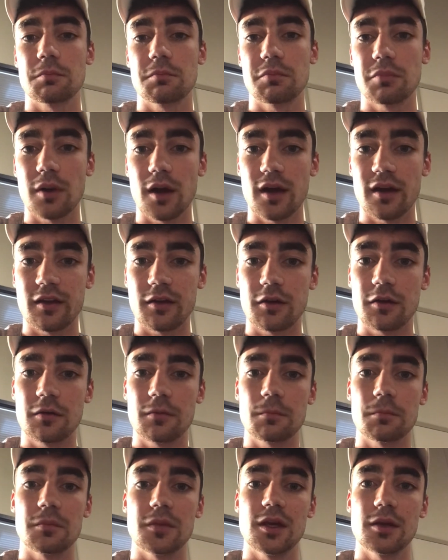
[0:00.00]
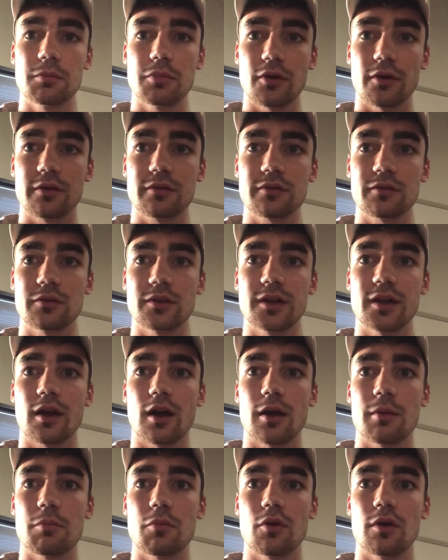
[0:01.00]
but me personally,
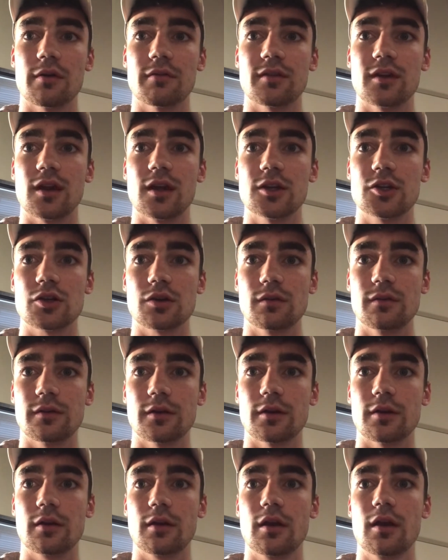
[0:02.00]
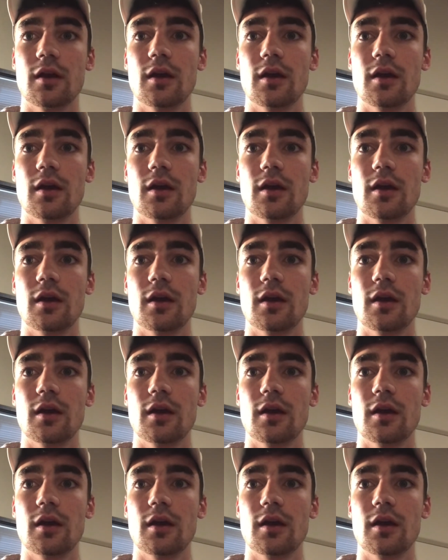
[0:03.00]
I'm more of an introvert